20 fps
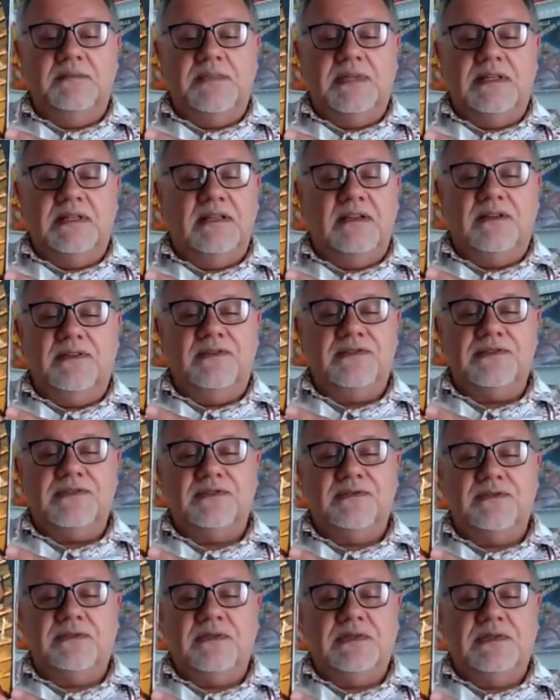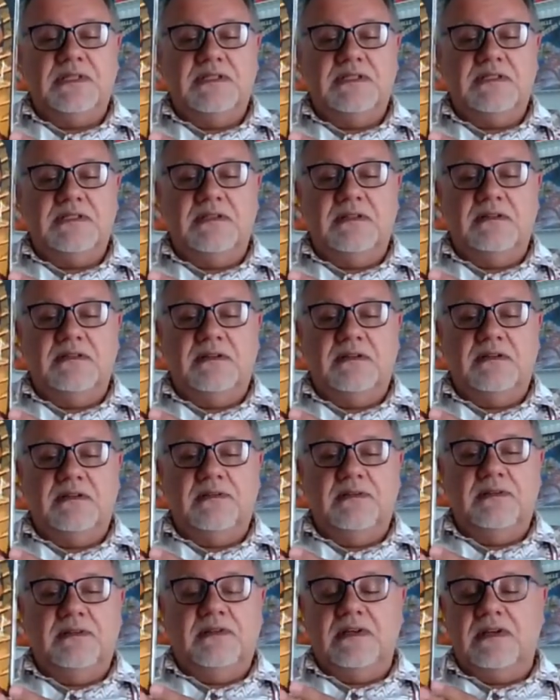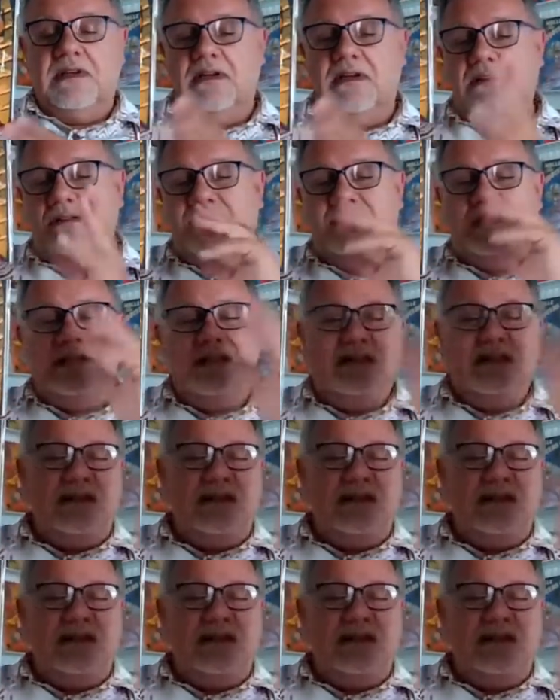But the other stories, the coloring,